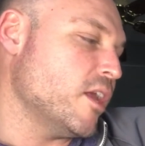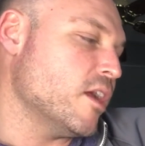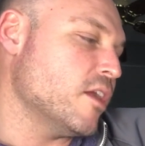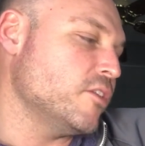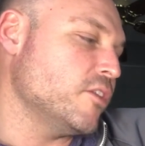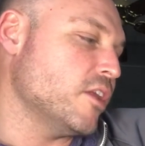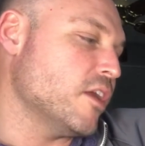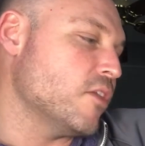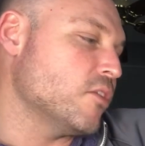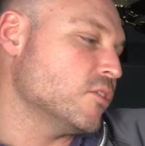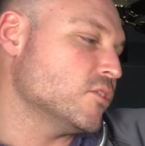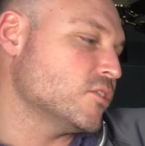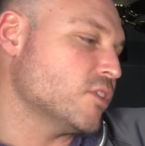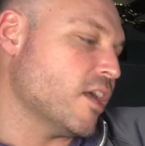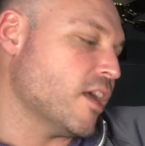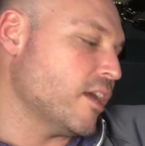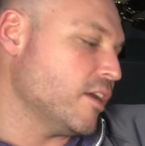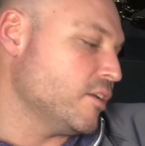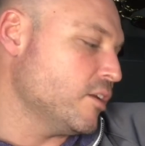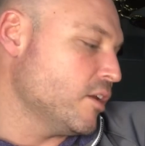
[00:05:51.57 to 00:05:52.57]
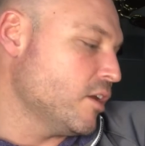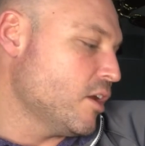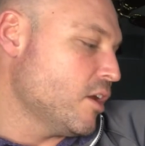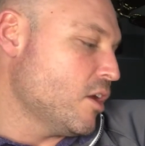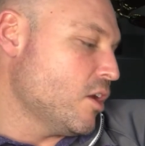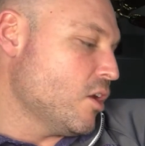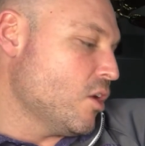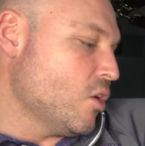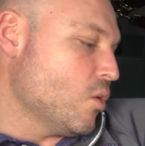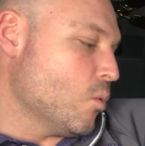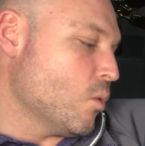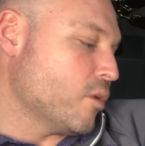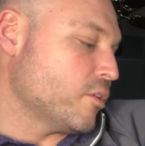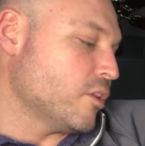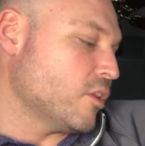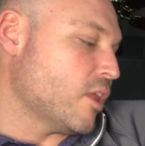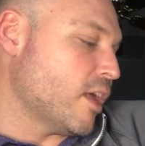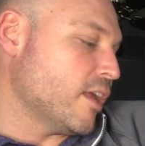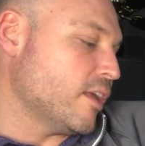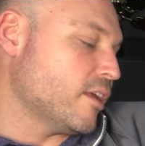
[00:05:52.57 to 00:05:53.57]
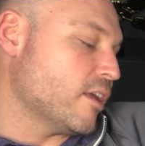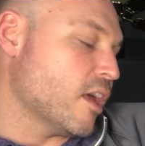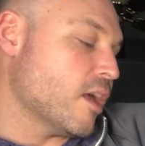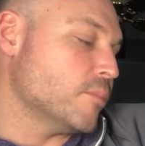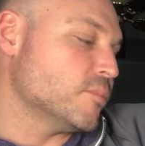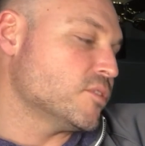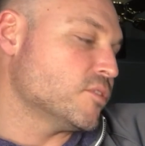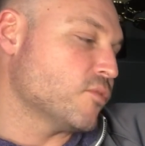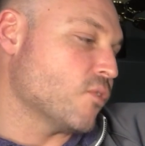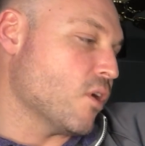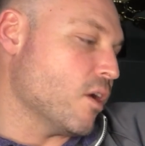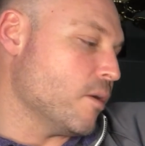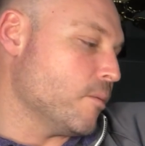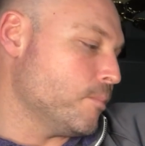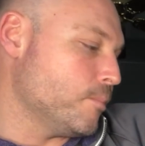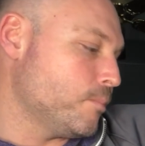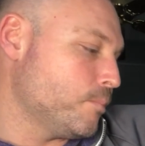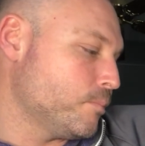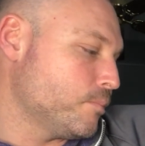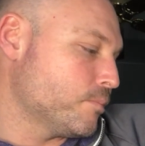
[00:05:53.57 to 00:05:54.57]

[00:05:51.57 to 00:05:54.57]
on the other side where the light comes from.